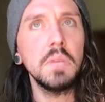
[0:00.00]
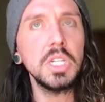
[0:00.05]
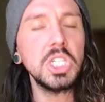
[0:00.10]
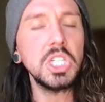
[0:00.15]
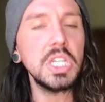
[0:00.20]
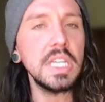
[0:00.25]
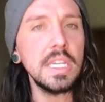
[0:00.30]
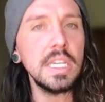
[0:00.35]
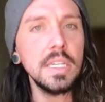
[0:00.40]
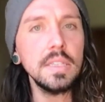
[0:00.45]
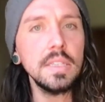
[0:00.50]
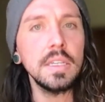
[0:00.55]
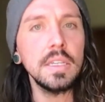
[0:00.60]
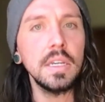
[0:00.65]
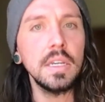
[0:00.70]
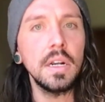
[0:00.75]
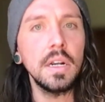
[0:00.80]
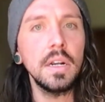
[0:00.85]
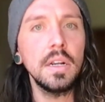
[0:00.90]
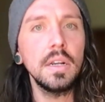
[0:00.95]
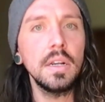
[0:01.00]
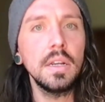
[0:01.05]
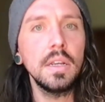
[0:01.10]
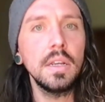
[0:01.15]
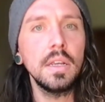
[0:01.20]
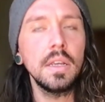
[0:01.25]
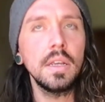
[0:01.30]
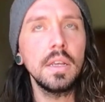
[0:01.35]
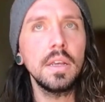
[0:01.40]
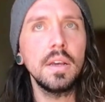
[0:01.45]
easier,
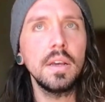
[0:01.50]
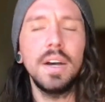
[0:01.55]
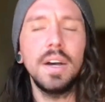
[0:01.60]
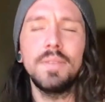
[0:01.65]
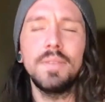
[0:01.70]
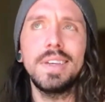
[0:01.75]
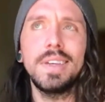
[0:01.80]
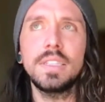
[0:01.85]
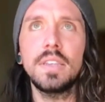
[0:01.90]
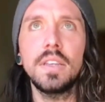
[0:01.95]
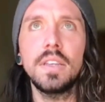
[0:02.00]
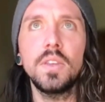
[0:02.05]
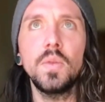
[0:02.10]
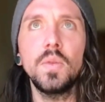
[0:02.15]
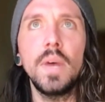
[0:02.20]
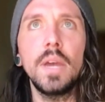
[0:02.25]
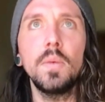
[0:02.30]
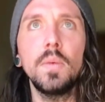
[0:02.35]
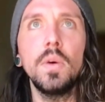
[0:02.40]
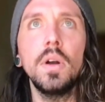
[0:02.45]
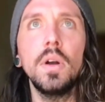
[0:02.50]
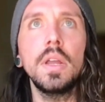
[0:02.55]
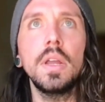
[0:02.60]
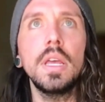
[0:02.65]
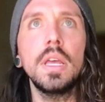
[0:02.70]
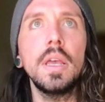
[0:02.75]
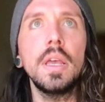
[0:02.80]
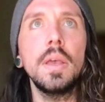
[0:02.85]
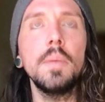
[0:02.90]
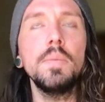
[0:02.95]
that's not the right word,
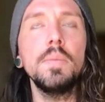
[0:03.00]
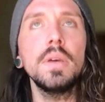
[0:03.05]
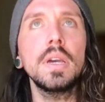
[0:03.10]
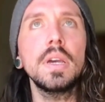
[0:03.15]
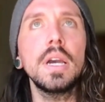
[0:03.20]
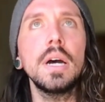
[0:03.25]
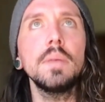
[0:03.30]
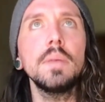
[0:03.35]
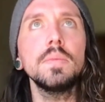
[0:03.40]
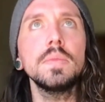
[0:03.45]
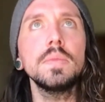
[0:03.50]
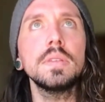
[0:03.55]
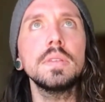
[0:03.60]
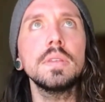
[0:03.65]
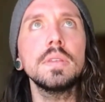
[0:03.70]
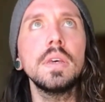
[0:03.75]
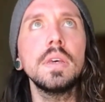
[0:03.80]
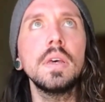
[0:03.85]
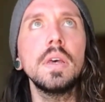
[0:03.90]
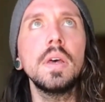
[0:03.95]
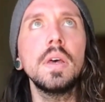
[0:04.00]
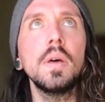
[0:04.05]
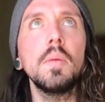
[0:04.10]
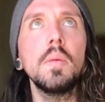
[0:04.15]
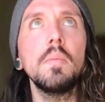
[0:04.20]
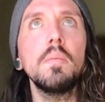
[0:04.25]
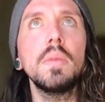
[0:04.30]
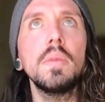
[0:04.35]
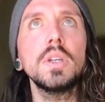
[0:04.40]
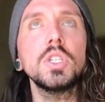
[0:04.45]
it becomes
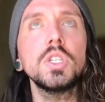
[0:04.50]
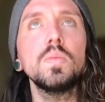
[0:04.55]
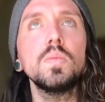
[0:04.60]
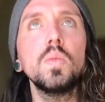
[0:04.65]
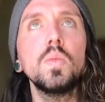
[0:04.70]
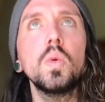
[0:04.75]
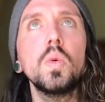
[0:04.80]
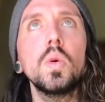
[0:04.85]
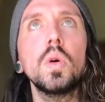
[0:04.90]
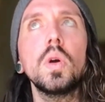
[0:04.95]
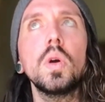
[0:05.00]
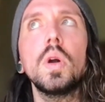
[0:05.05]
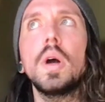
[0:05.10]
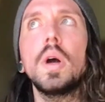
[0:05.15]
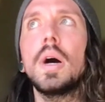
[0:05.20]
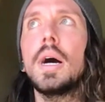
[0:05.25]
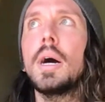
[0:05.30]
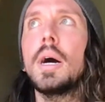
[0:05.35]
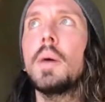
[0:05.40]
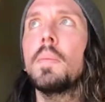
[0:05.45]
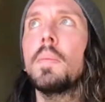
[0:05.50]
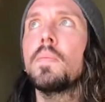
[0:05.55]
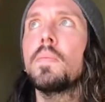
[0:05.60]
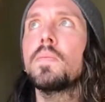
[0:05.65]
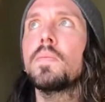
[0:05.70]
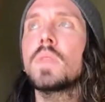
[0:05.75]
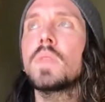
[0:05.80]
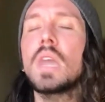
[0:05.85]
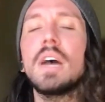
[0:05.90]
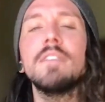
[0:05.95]
much more
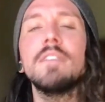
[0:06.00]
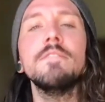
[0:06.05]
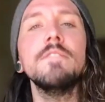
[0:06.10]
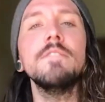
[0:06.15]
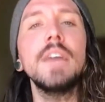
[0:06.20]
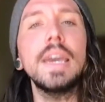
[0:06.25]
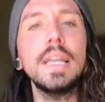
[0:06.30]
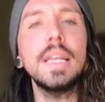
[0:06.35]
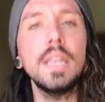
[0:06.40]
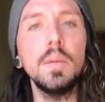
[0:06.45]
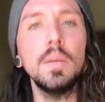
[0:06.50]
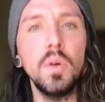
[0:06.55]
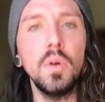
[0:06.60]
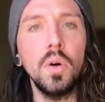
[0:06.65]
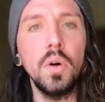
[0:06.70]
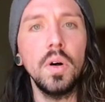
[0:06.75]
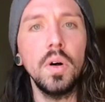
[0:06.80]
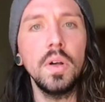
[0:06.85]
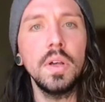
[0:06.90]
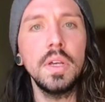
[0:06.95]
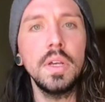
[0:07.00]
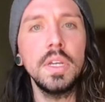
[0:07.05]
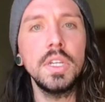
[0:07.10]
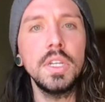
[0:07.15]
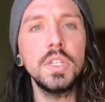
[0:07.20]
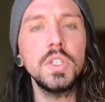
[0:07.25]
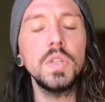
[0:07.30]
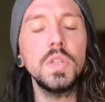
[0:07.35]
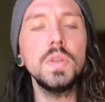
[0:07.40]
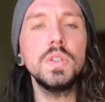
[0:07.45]
available
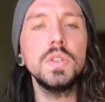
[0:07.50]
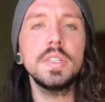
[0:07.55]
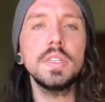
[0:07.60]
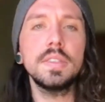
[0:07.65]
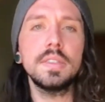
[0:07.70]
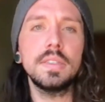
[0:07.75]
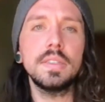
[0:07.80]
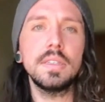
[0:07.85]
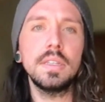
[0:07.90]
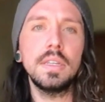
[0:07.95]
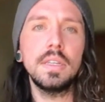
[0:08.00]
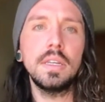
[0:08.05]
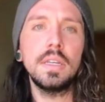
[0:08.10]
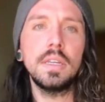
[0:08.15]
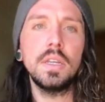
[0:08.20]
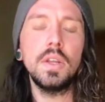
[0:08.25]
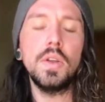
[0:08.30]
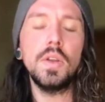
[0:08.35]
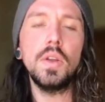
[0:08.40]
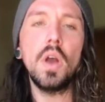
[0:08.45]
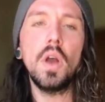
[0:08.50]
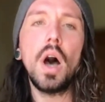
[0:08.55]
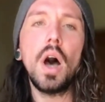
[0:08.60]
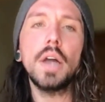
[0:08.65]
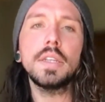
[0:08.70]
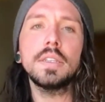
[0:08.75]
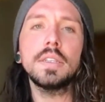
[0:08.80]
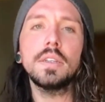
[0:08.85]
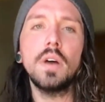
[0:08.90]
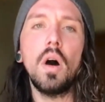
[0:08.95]
to just
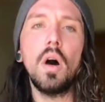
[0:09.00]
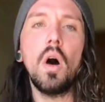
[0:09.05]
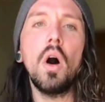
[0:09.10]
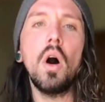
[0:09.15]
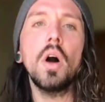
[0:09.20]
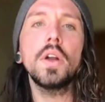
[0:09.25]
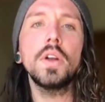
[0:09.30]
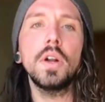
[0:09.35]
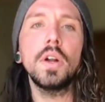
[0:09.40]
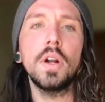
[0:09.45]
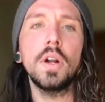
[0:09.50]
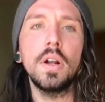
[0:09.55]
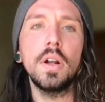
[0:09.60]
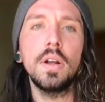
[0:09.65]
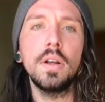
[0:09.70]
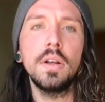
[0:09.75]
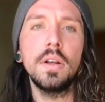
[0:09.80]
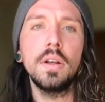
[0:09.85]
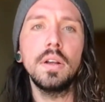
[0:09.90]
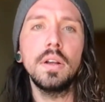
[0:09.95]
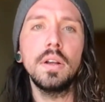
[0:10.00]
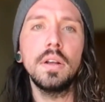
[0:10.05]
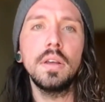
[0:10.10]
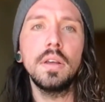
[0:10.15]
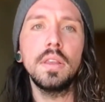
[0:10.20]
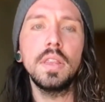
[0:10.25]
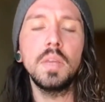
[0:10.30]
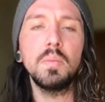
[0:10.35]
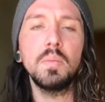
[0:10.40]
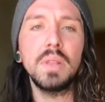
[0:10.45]
not honor
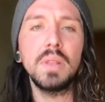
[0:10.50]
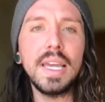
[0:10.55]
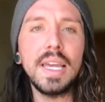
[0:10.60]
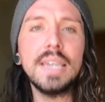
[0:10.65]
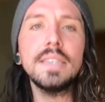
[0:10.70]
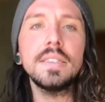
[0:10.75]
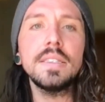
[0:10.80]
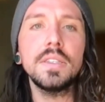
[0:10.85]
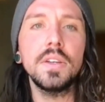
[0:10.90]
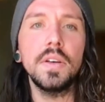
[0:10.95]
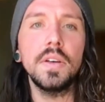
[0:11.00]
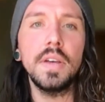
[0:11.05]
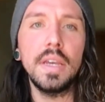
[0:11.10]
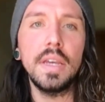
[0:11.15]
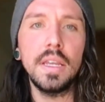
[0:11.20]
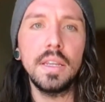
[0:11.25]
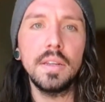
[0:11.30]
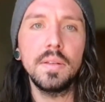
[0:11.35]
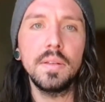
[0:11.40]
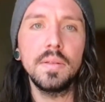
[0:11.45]
the place you're in